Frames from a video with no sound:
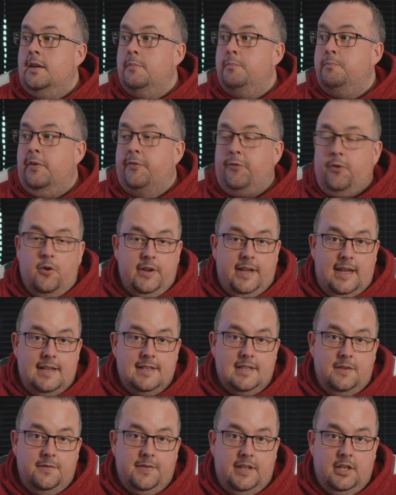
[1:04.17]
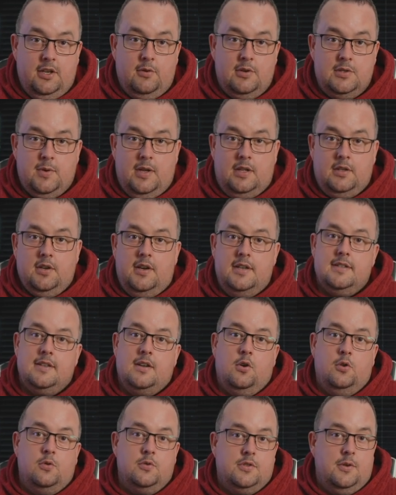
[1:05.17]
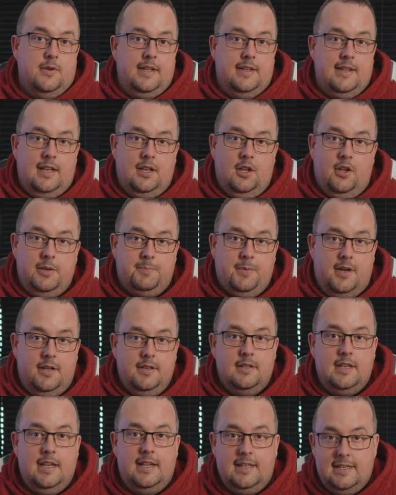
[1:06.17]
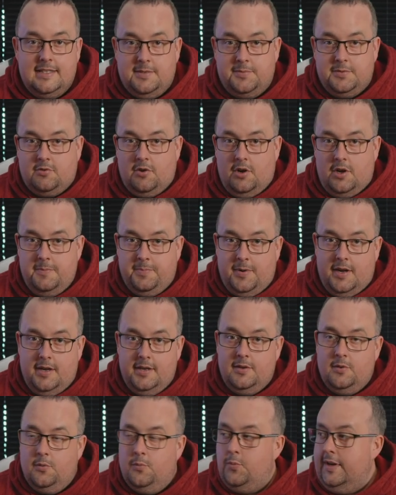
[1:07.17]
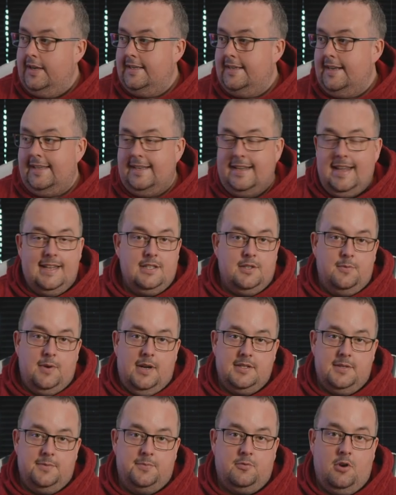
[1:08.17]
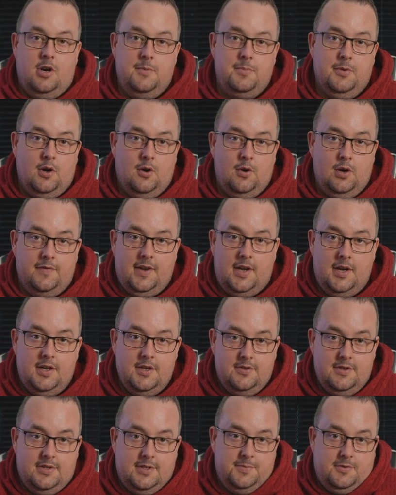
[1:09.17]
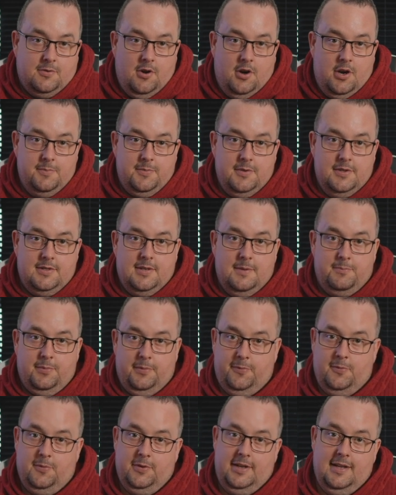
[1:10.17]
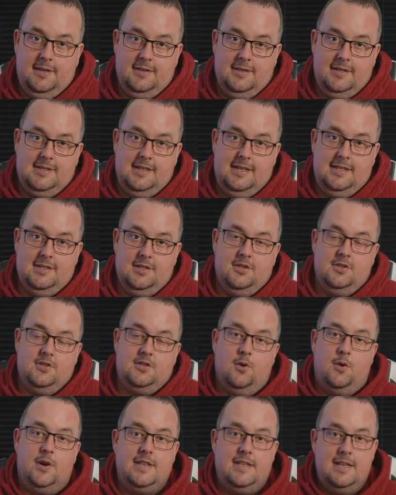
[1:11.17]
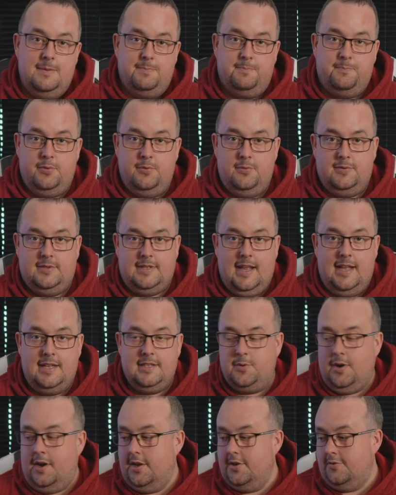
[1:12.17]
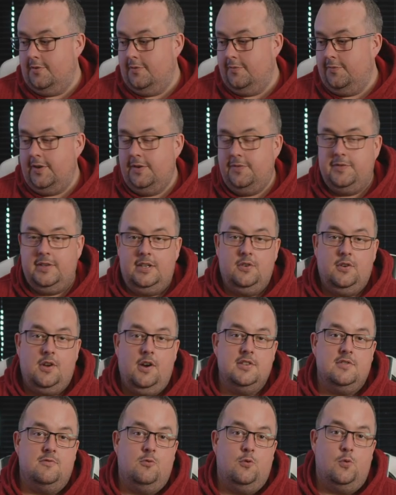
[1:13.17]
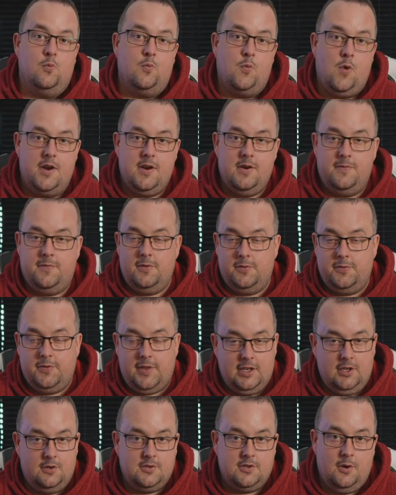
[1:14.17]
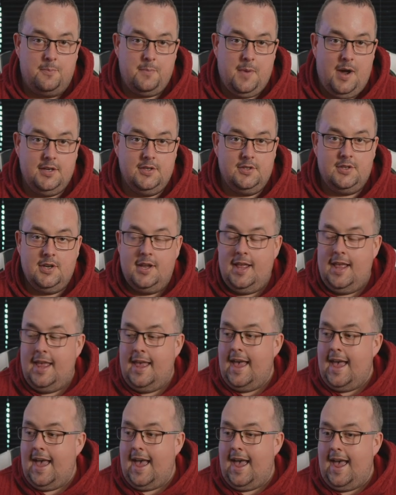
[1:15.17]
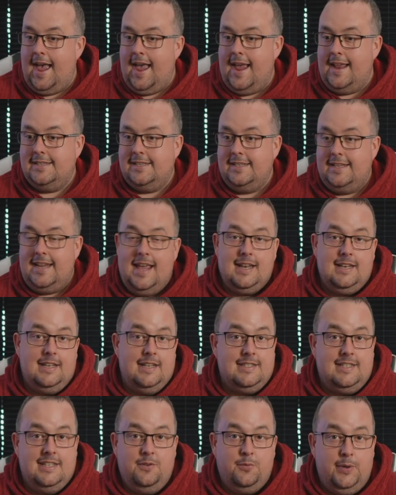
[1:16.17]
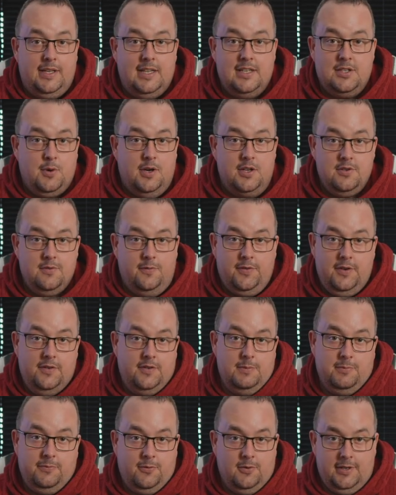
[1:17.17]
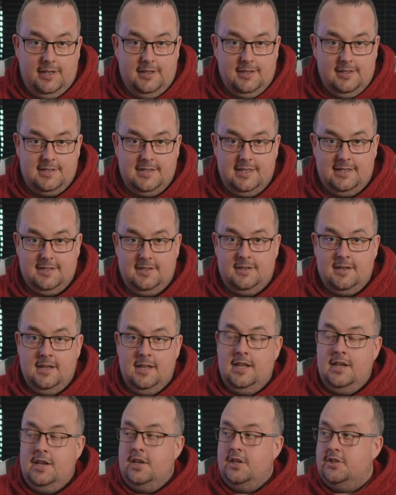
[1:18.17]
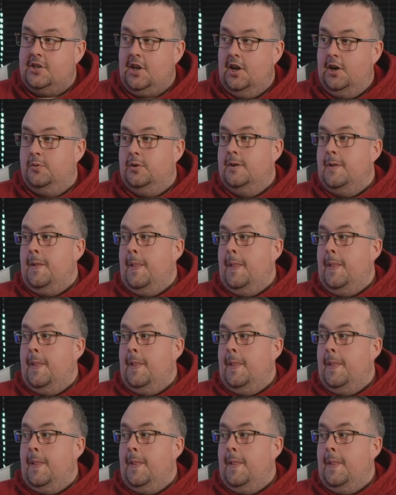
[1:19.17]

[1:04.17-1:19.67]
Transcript: before I get into the video as well, guys, also hit that like button, hit that subscribe button. We did get to our subscriber goal of 100 subscribers before the end of the season, so I did boost that to 150. You guys are all wonderful. Thank you so much. And yeah, let's see if we can get to 150 before the end of the season. So